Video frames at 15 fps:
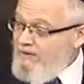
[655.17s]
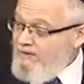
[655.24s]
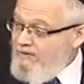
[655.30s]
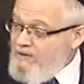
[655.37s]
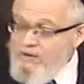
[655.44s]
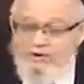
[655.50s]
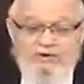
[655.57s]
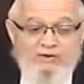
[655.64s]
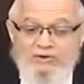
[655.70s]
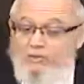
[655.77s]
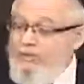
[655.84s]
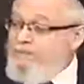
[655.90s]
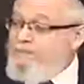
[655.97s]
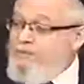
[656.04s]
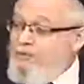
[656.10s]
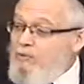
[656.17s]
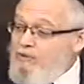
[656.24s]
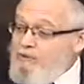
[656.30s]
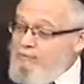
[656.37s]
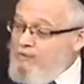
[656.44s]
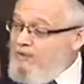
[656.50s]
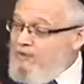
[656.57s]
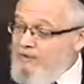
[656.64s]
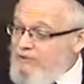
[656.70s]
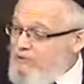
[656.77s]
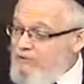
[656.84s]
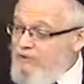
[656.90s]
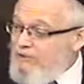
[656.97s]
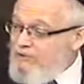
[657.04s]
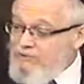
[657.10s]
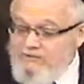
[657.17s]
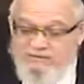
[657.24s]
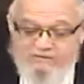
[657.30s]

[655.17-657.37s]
You offer me all the money in the world,